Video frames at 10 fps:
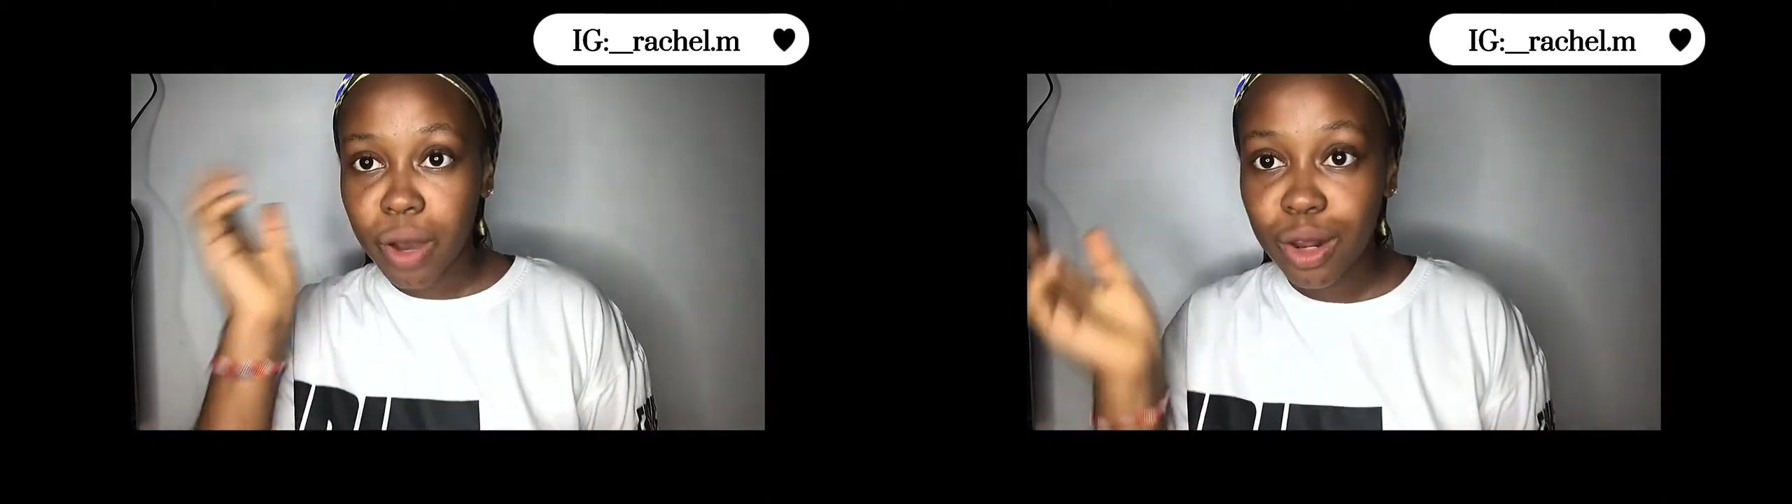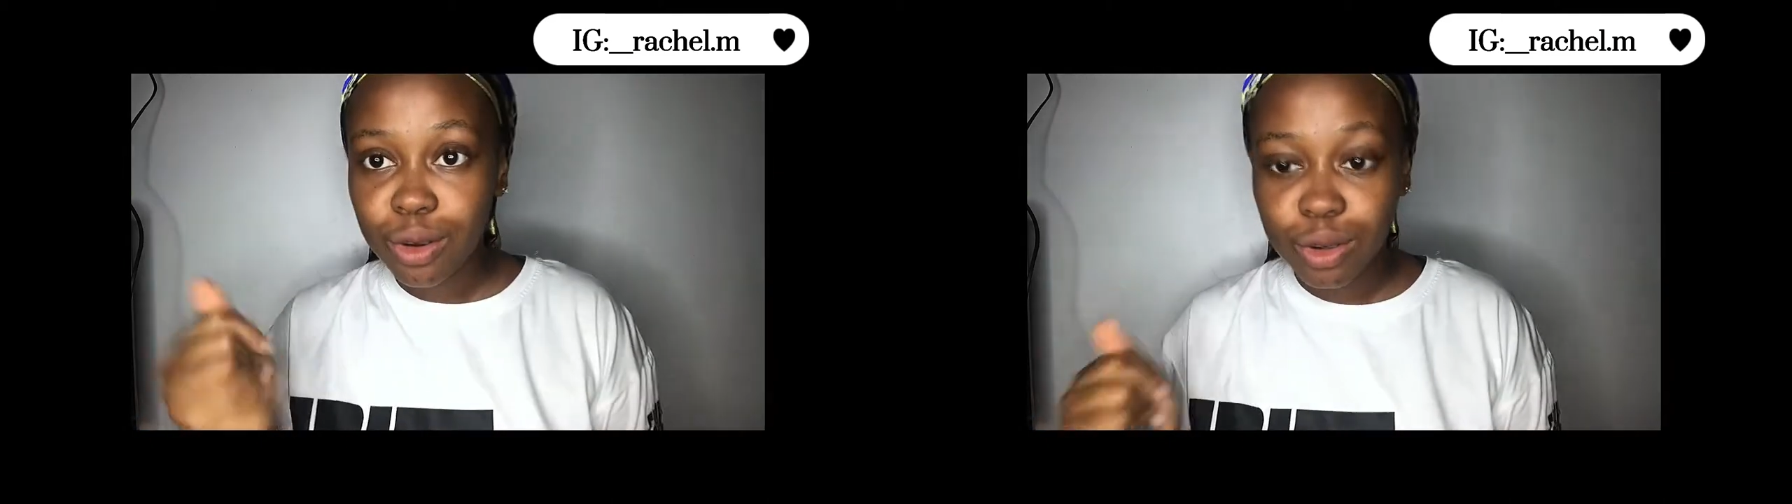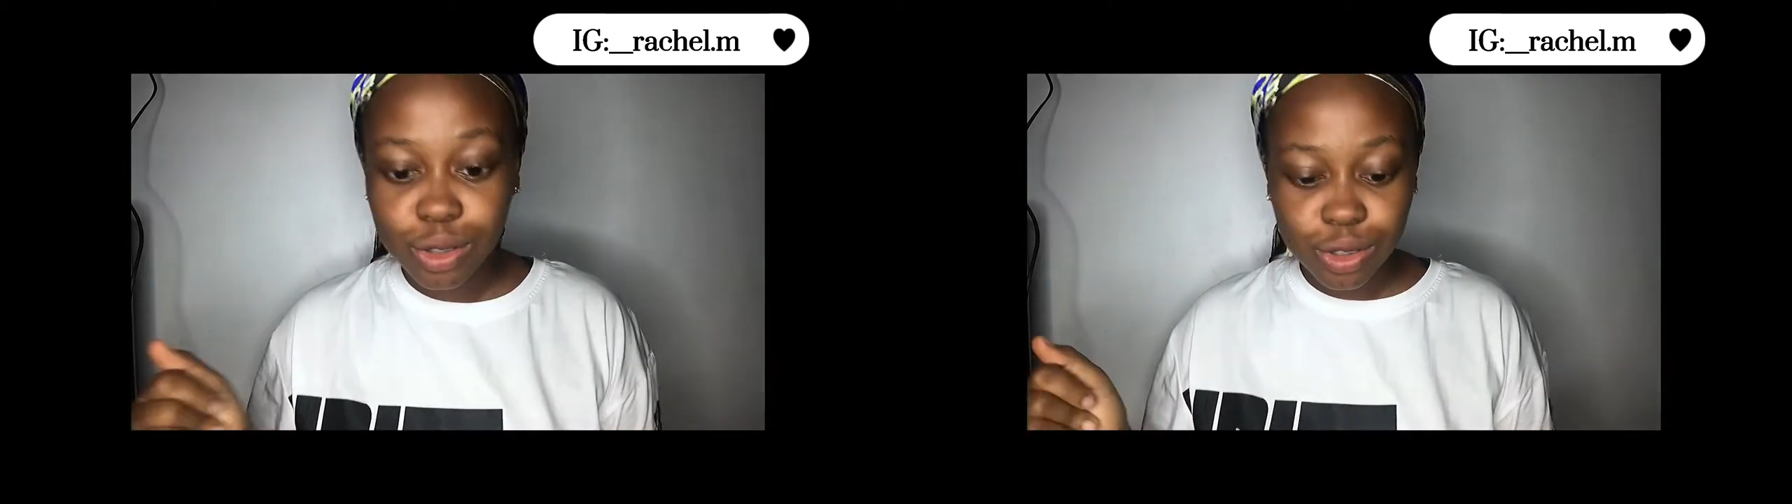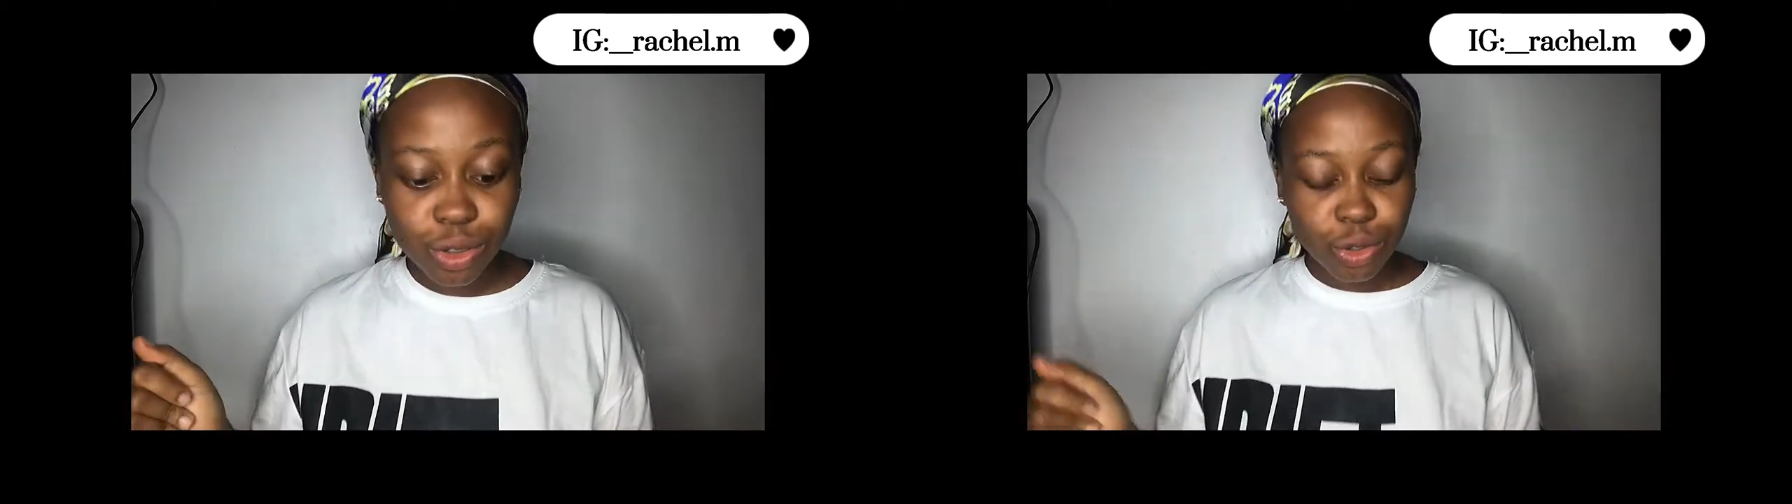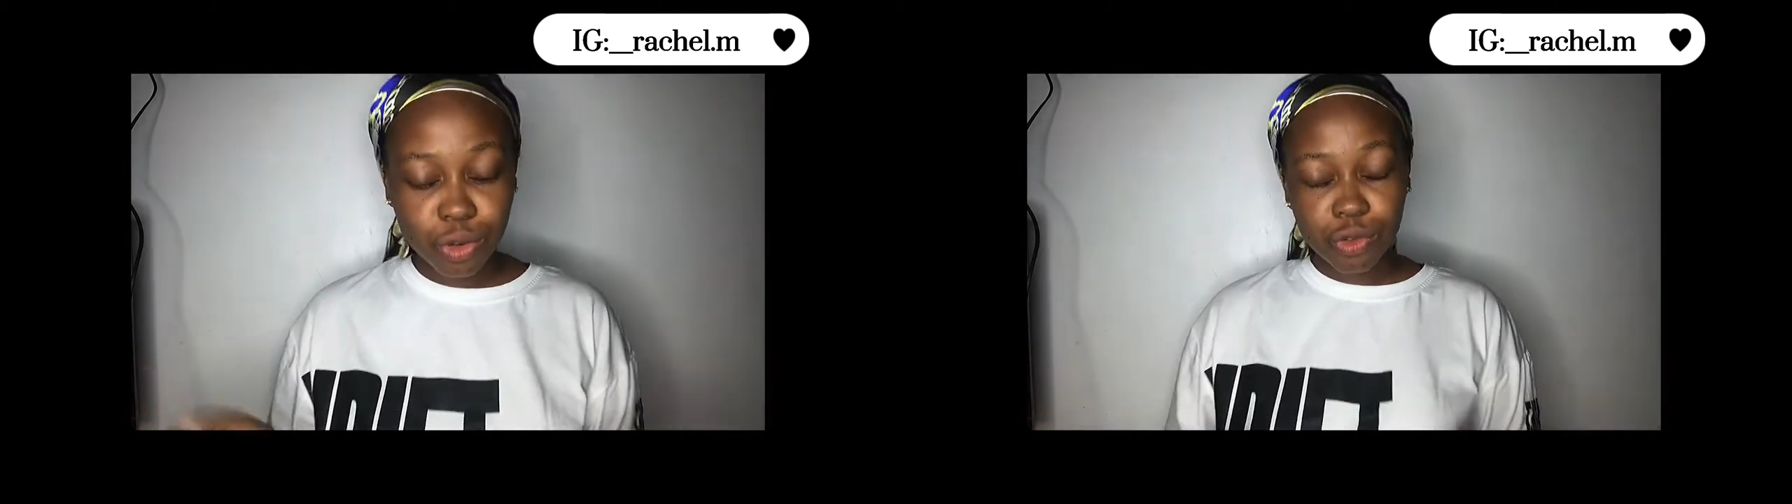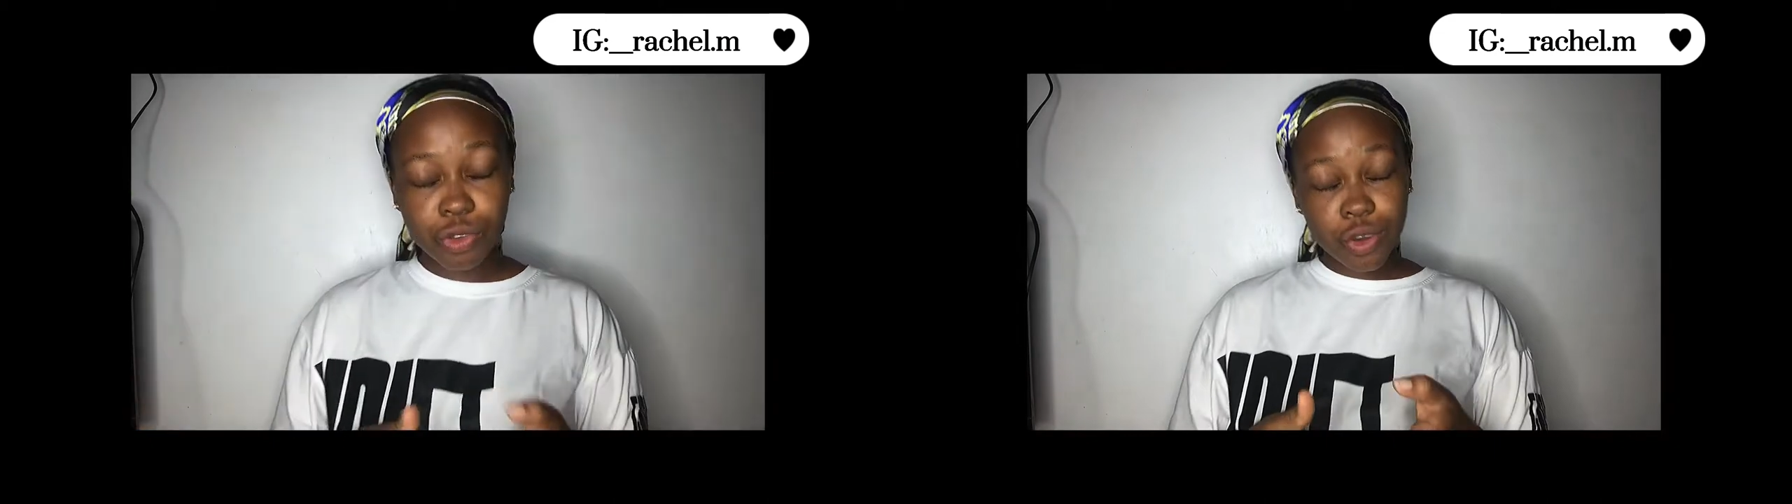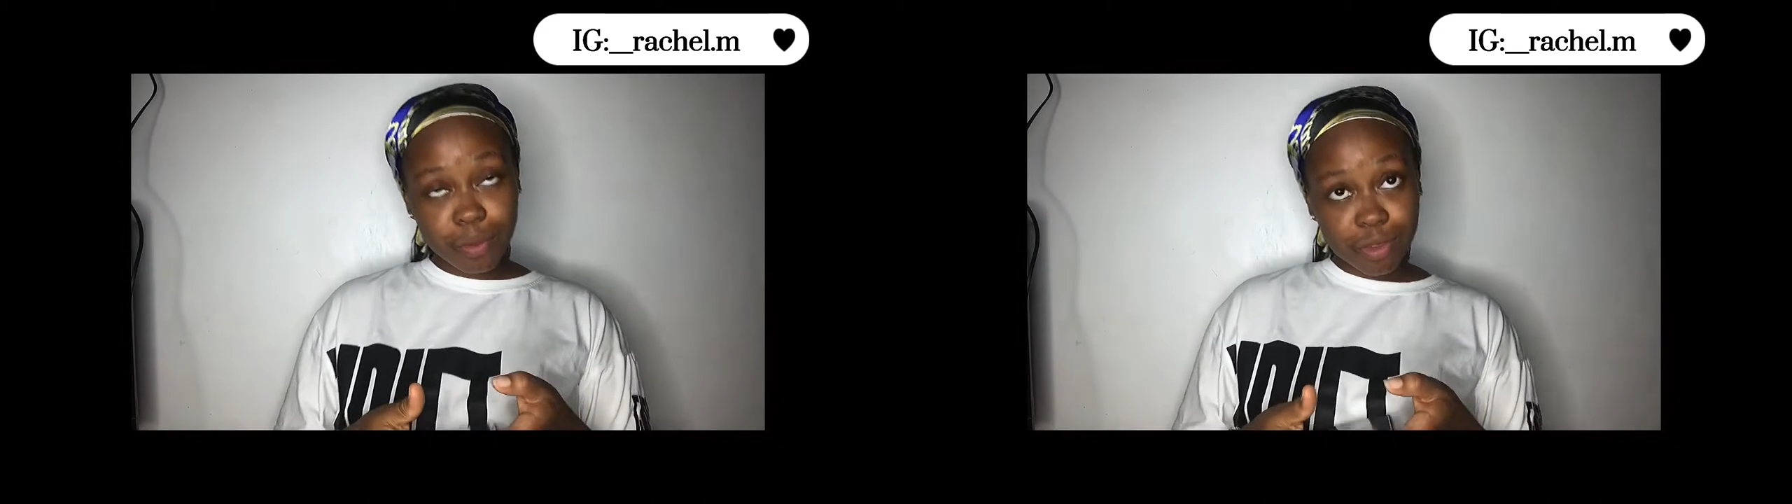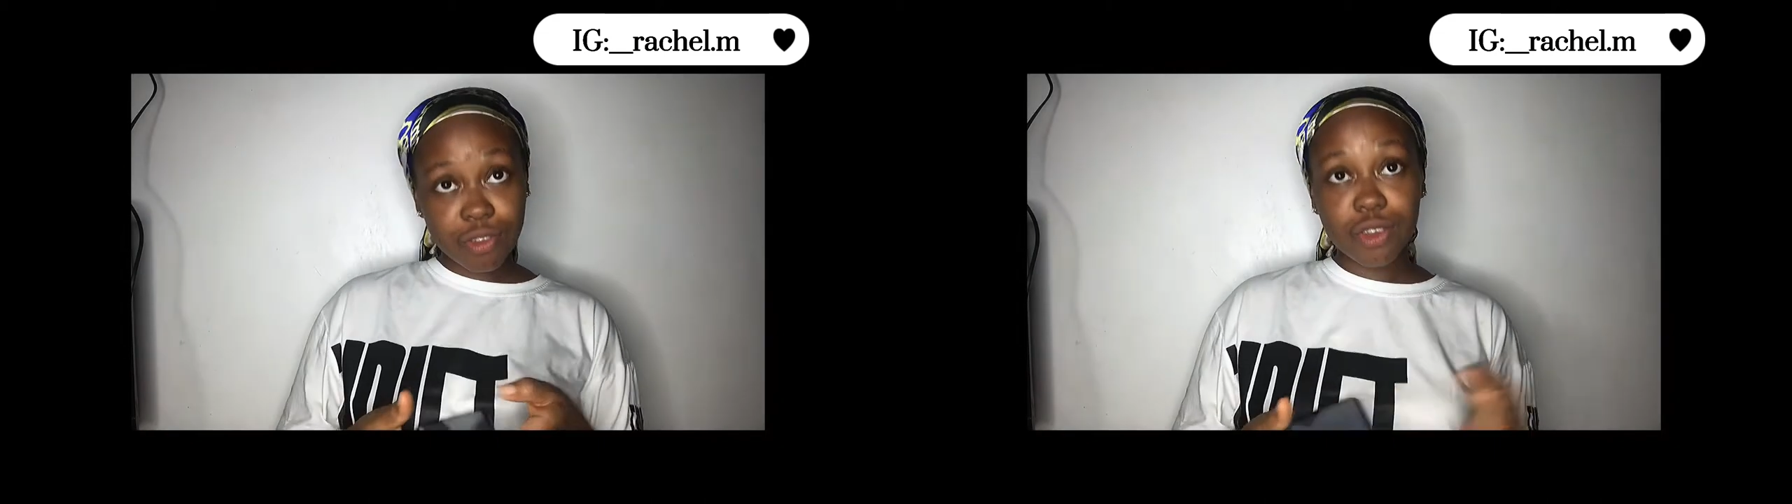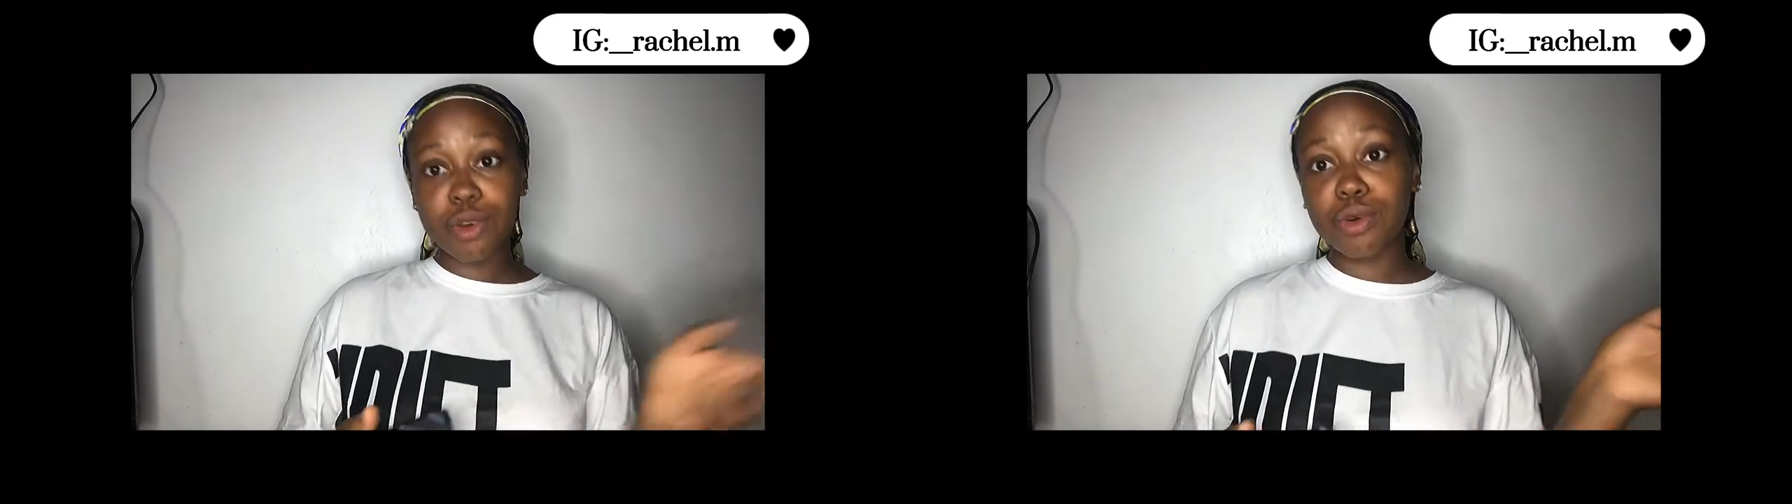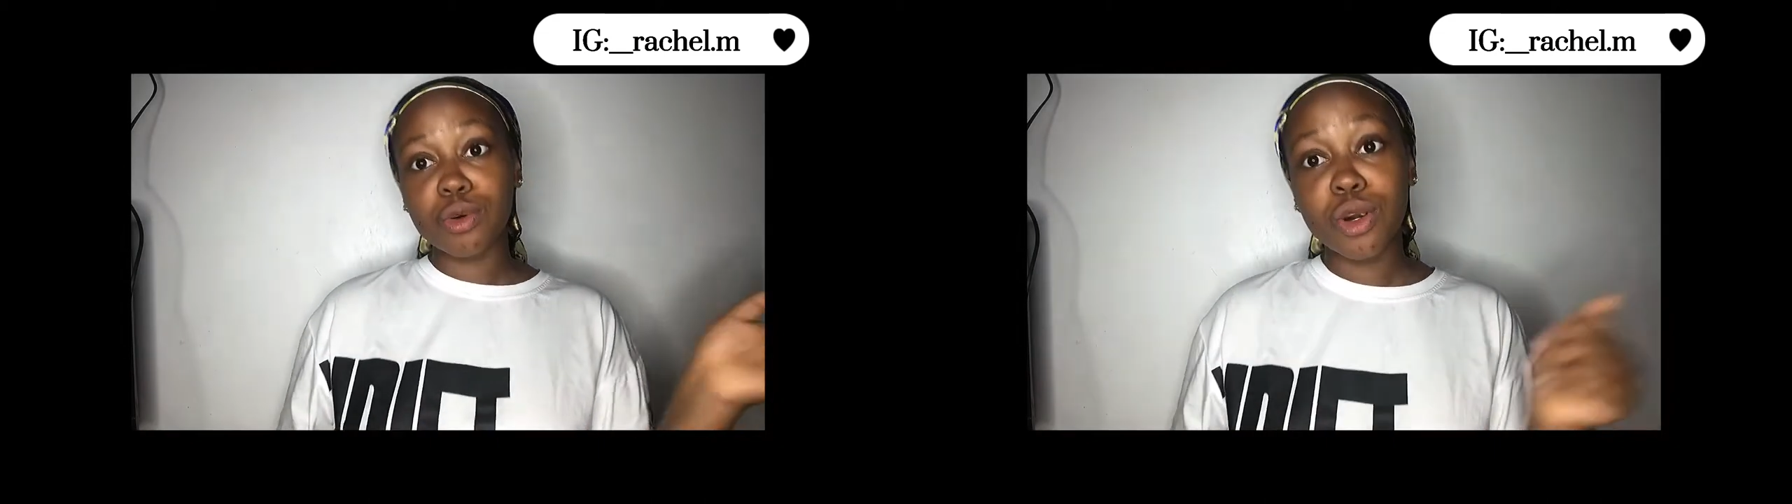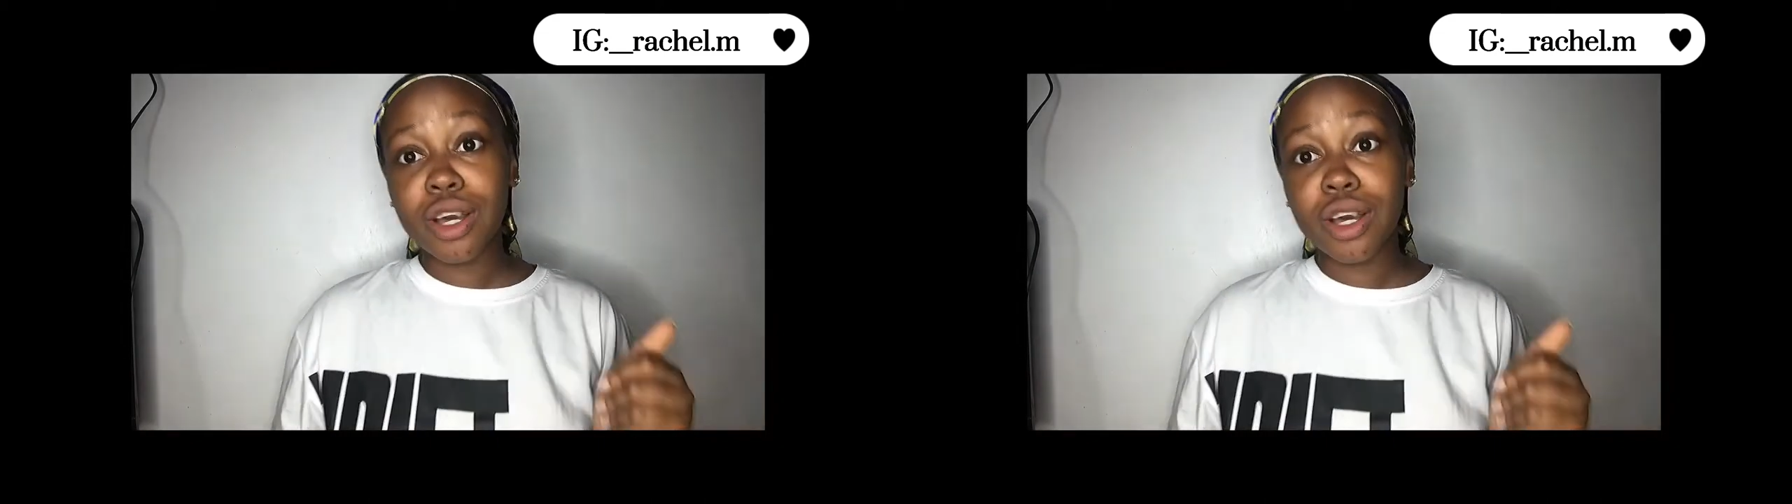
not you know film a video